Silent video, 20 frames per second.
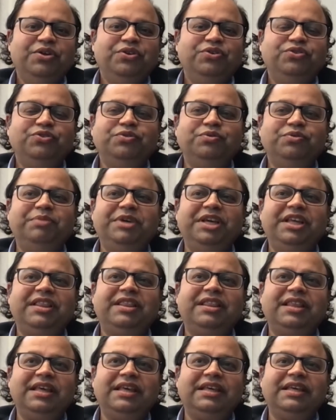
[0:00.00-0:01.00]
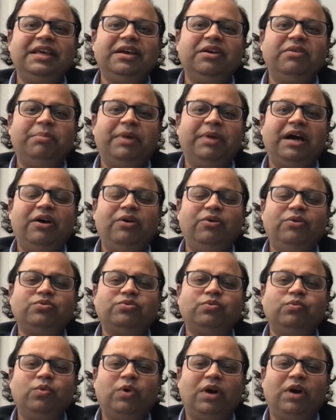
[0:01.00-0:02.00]
to be thinking about
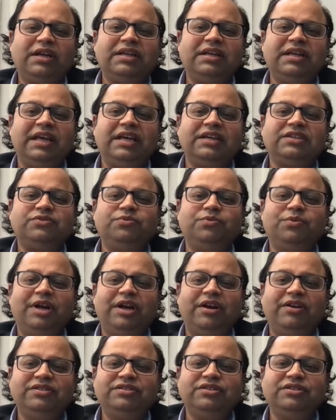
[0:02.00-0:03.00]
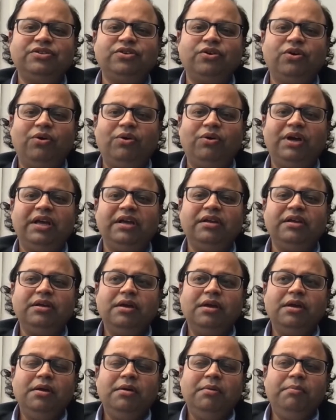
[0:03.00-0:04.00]
what next, where is it going.
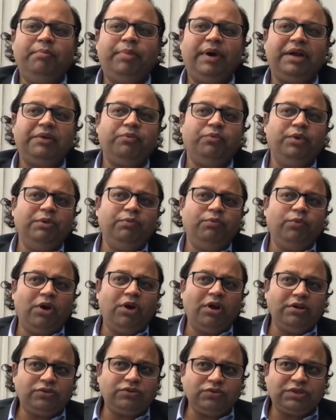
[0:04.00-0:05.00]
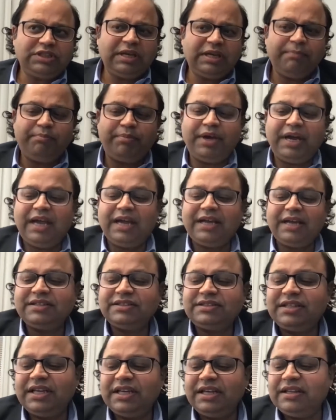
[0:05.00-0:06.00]
But we want to step back and
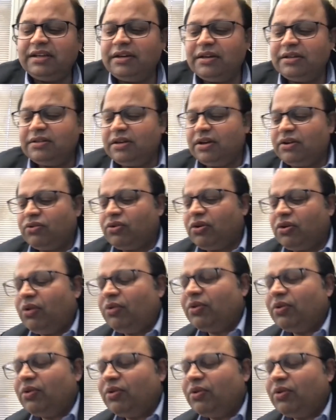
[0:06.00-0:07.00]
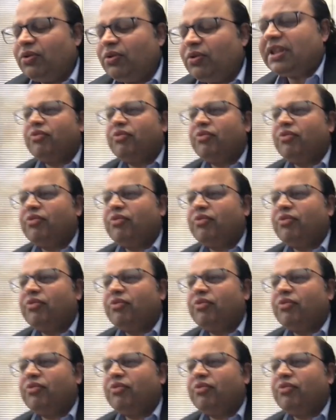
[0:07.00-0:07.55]
say the, the growth can